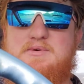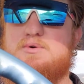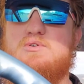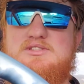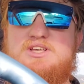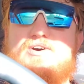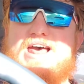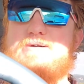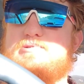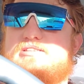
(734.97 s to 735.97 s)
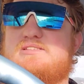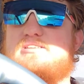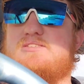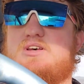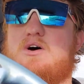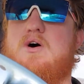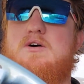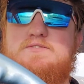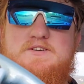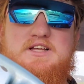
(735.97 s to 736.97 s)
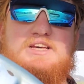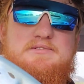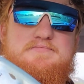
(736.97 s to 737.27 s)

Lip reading: we'll see what happens. So, hopefully,